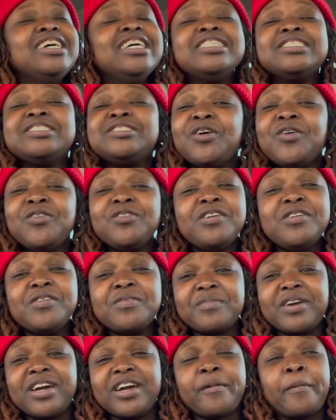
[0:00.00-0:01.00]
So look,
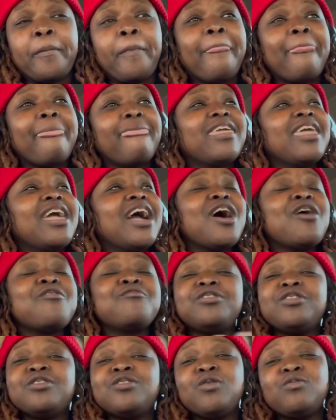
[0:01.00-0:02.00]
man, y'all
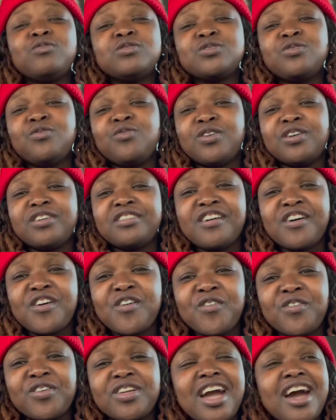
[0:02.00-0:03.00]
already know what's going
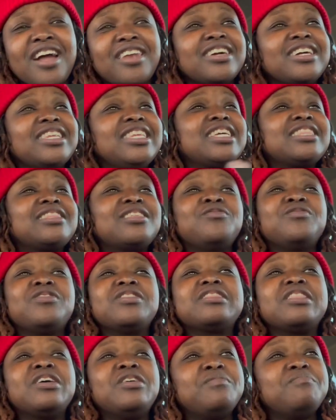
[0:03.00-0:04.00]
on. Y'all done clicked on the
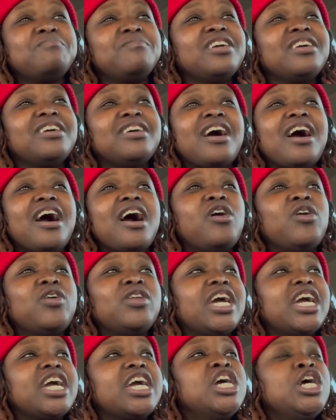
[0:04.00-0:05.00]
thumbnail, all
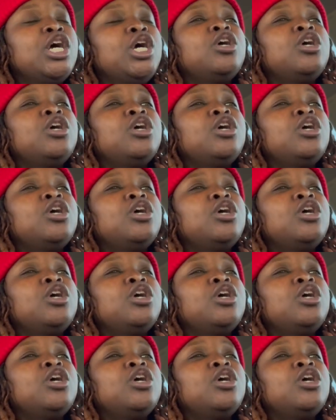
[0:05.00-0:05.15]
that.